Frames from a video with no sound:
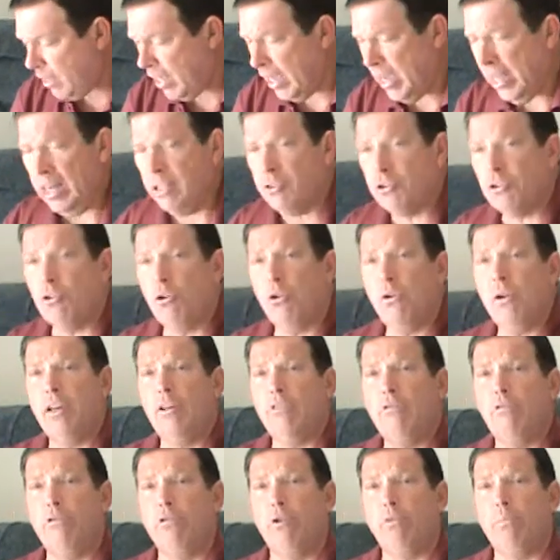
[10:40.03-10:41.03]
And it's growing
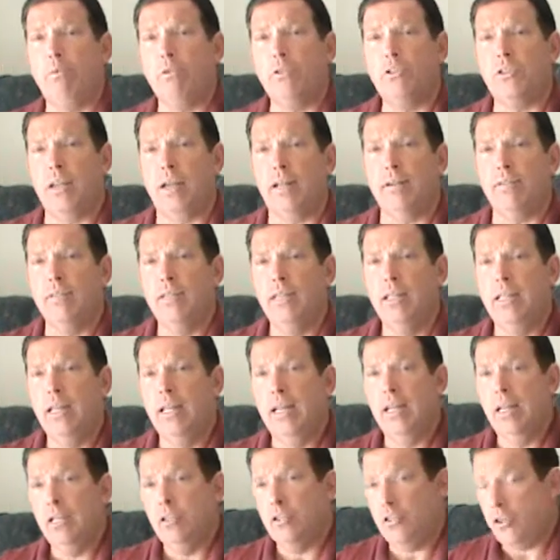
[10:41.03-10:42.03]
at 4%.
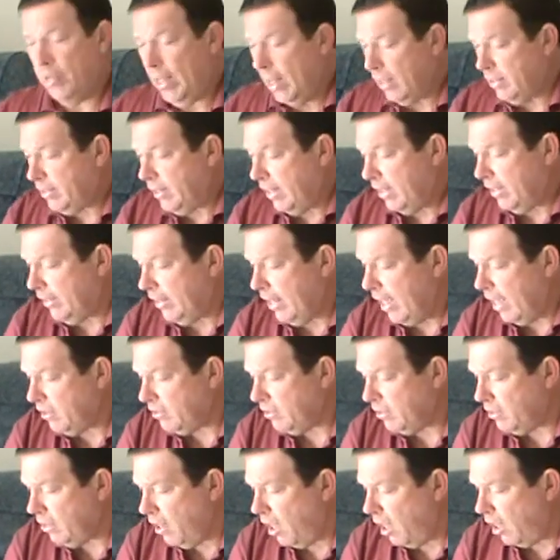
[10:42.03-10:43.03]
So that
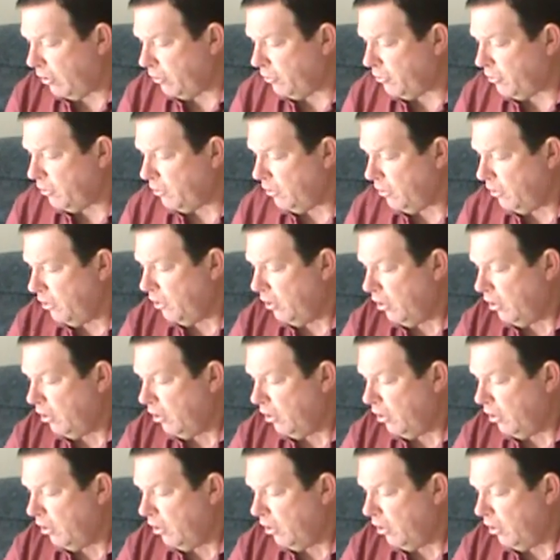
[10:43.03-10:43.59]
$10,000